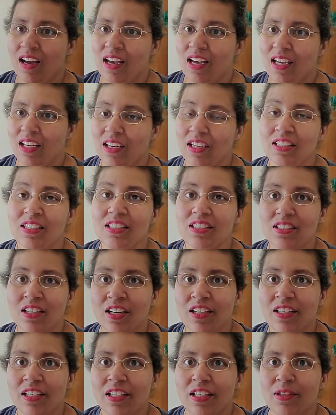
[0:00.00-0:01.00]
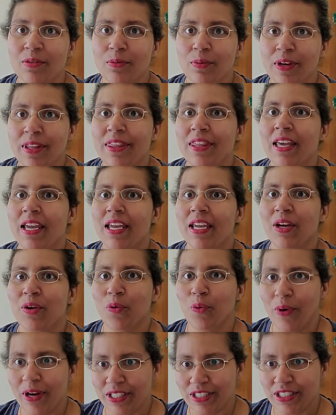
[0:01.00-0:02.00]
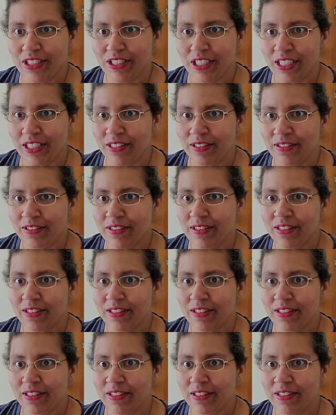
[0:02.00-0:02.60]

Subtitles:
It all started with a question.